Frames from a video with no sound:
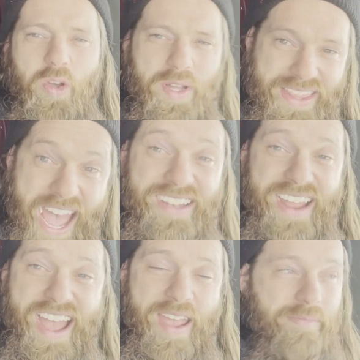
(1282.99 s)
at that
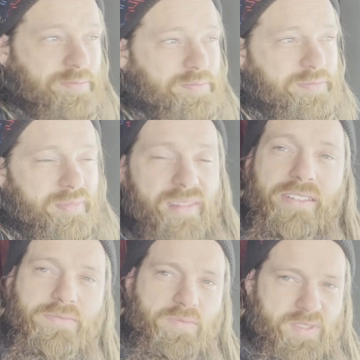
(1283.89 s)
time,
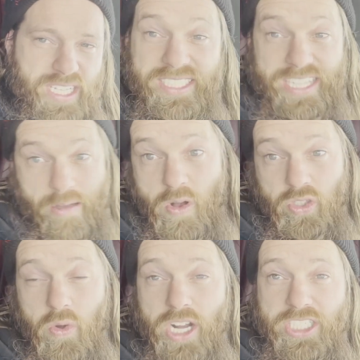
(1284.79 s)
and this is how
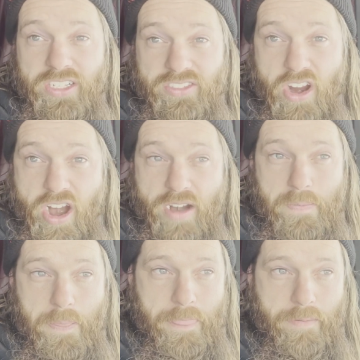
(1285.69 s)
most washouts are,
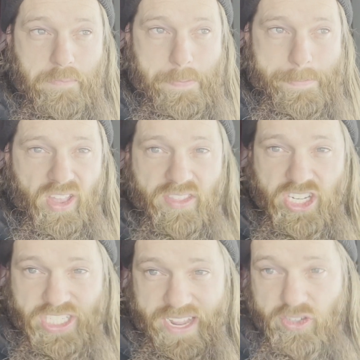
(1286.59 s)
they
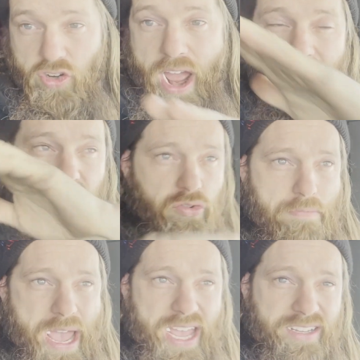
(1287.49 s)
just have drive-through
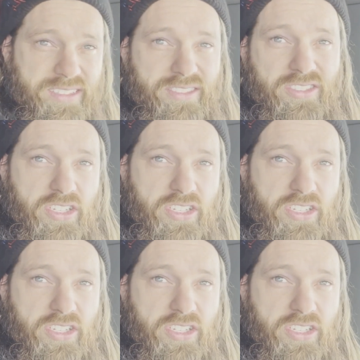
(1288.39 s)
bays. So